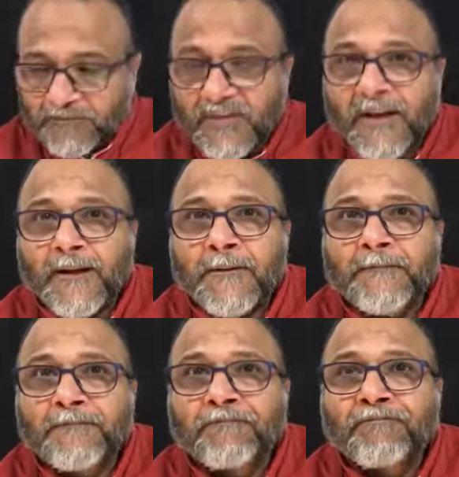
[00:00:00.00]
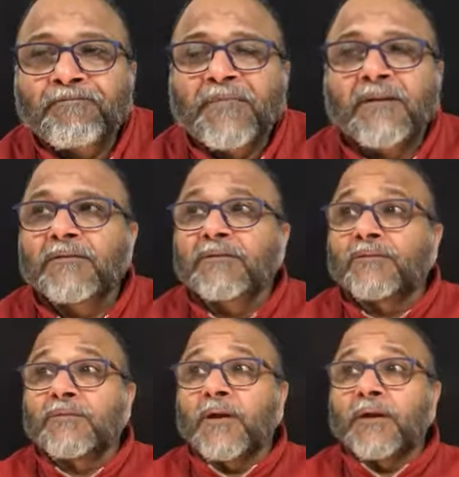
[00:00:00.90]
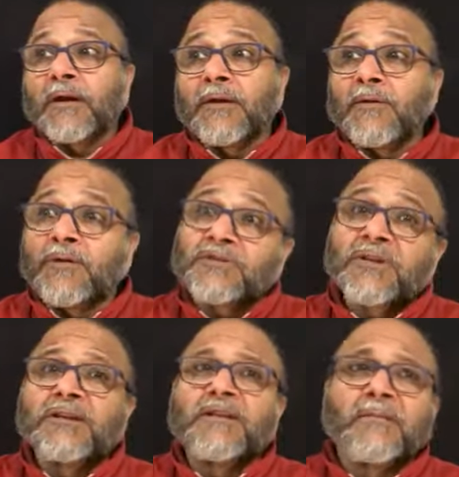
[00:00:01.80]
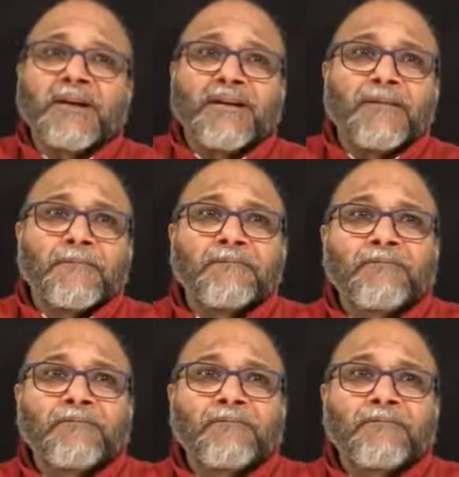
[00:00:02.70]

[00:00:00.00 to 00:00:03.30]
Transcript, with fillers: Prakriti, Again, you are still in the mind.